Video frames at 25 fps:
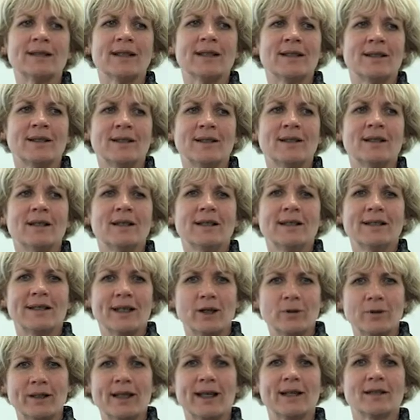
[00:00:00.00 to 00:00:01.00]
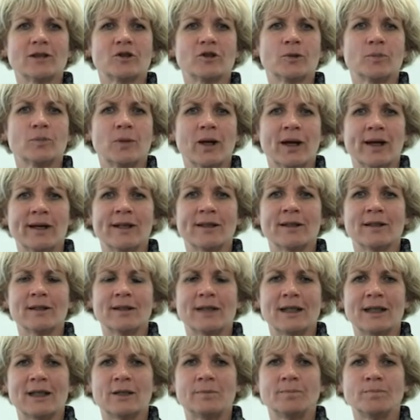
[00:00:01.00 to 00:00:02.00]
to go the extra mile.
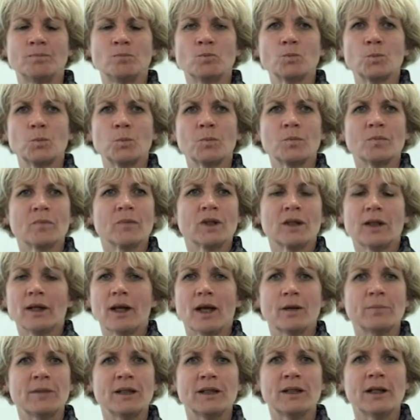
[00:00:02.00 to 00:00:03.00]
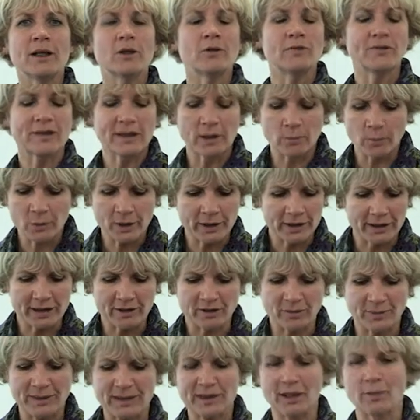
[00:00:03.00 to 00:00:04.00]
I know if someone
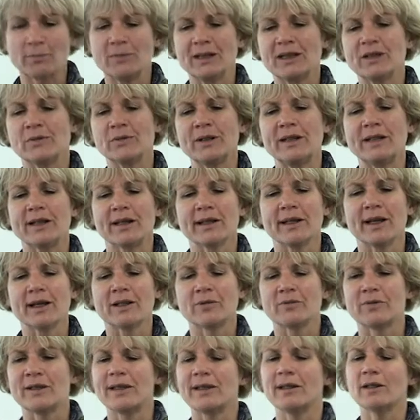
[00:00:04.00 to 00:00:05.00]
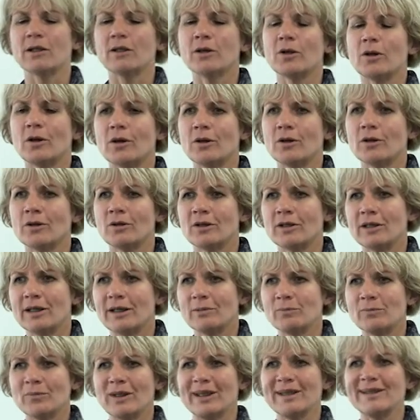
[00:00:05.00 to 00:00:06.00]
gives me something to read, I kind of think,
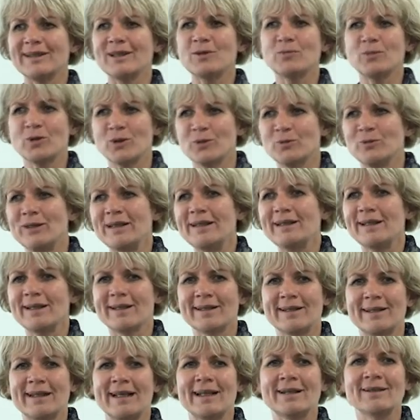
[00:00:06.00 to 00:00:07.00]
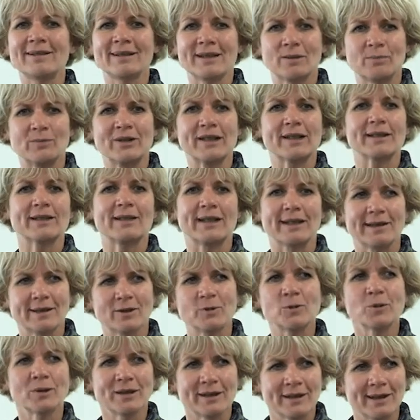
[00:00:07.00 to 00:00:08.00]
I don't want to read anything else, I'm just
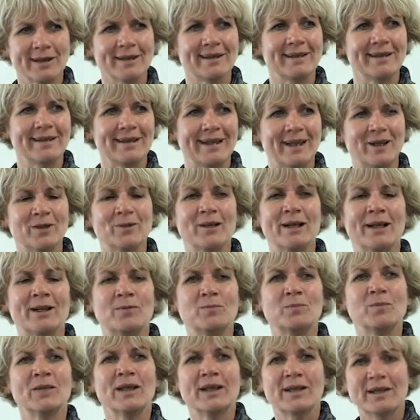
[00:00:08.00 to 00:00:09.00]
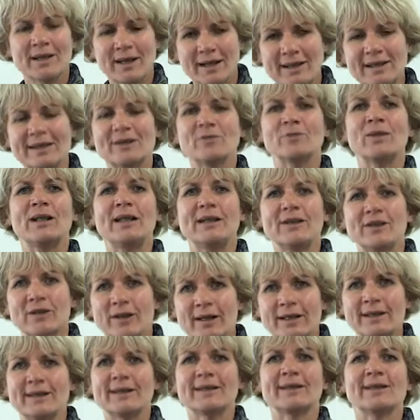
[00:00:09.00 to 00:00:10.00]
exhausted, and it's really
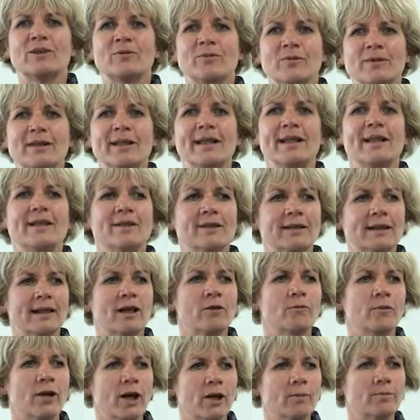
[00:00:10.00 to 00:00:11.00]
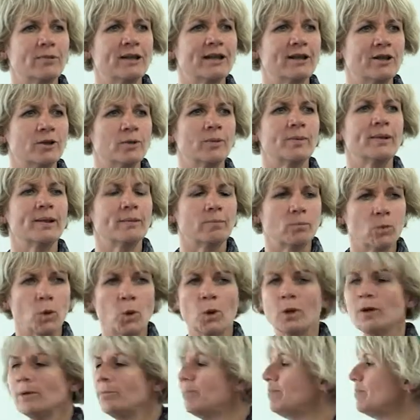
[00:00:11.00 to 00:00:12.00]
trying to sort of gear yourself up to do a bit
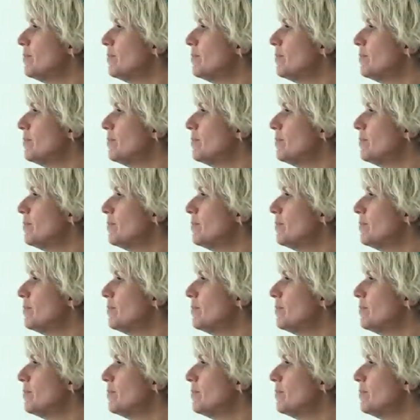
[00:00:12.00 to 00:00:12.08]
more.